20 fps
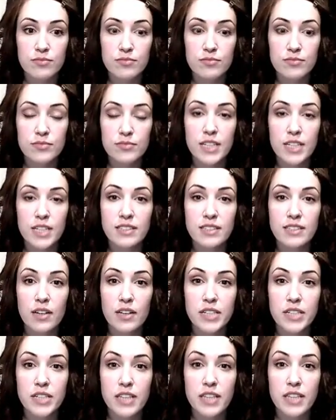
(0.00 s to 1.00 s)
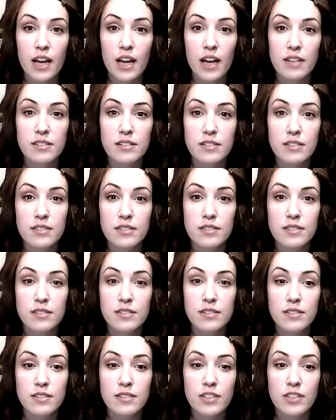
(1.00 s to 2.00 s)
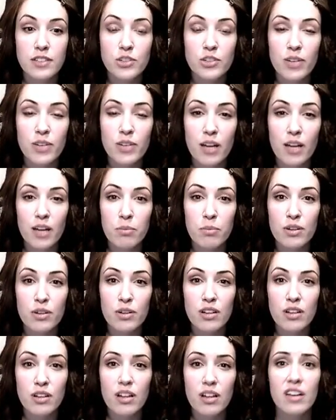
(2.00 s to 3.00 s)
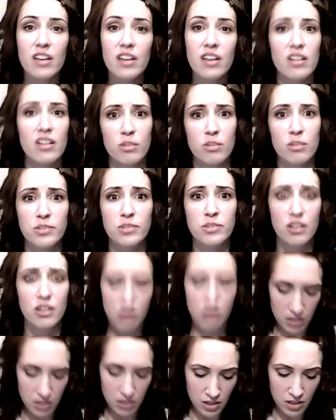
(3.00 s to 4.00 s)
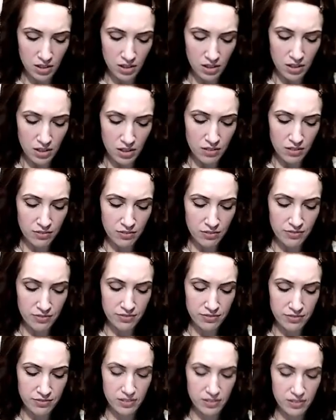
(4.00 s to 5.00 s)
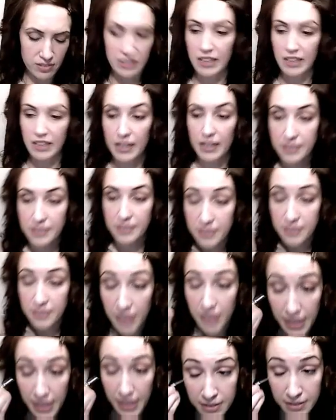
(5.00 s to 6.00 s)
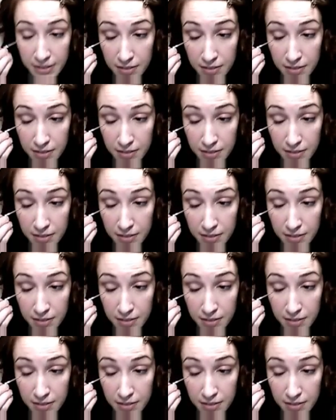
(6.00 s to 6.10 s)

You see how I did that? Is that showing up? I hope so. For God's sakes.